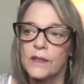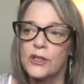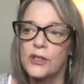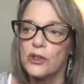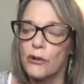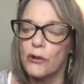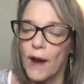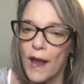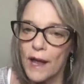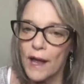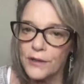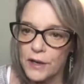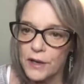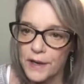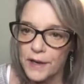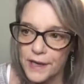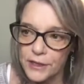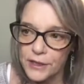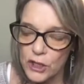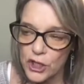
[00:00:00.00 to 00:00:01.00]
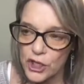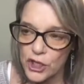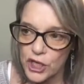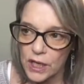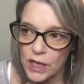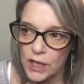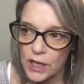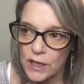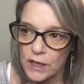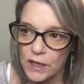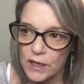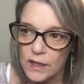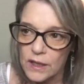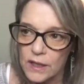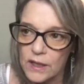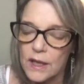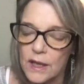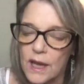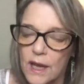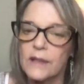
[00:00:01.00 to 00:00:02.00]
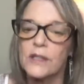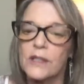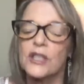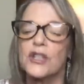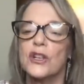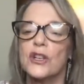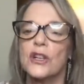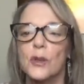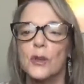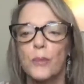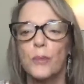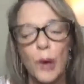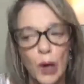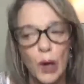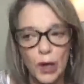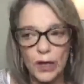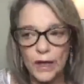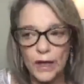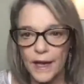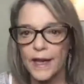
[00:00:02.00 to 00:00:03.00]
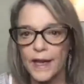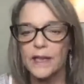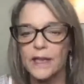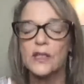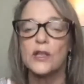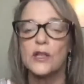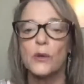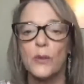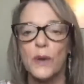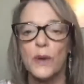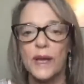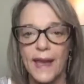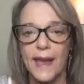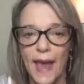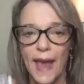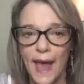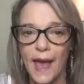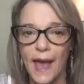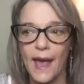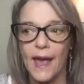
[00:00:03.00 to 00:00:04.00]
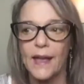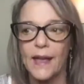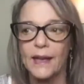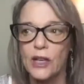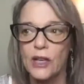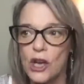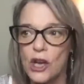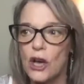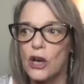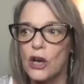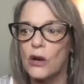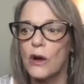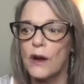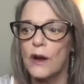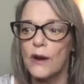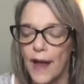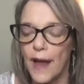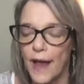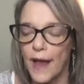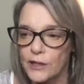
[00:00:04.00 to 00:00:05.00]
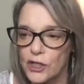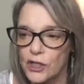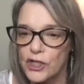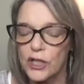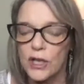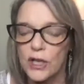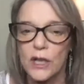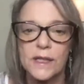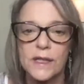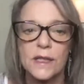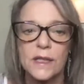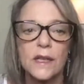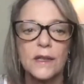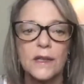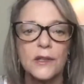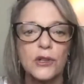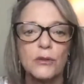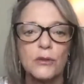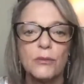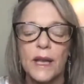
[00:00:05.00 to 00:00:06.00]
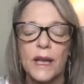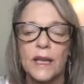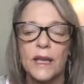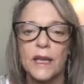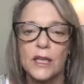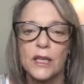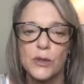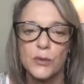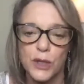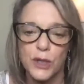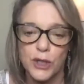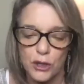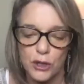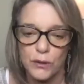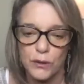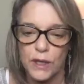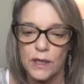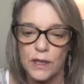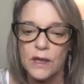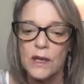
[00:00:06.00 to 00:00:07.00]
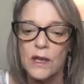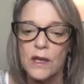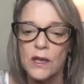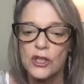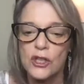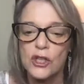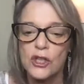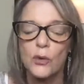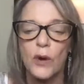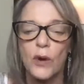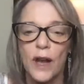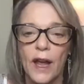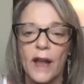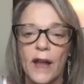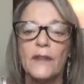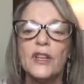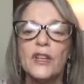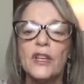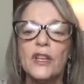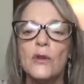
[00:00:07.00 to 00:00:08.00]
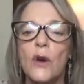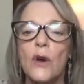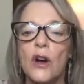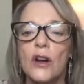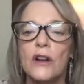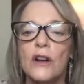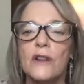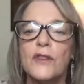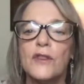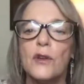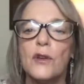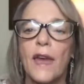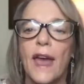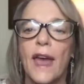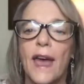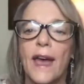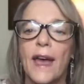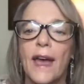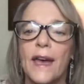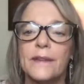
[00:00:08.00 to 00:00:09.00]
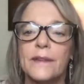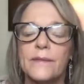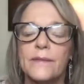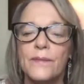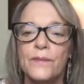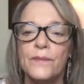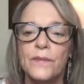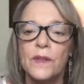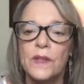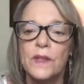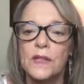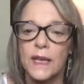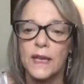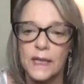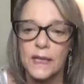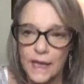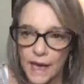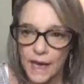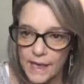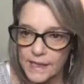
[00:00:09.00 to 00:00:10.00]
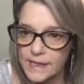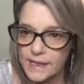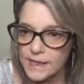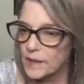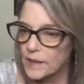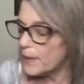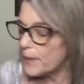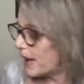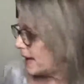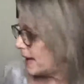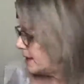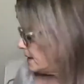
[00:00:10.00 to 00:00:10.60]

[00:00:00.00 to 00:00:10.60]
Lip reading: and let's ground our energy and let's start to pull in so we can know our energy. I'll send a little Reiki as we do it. So wherever you are, if you can, take a nice deep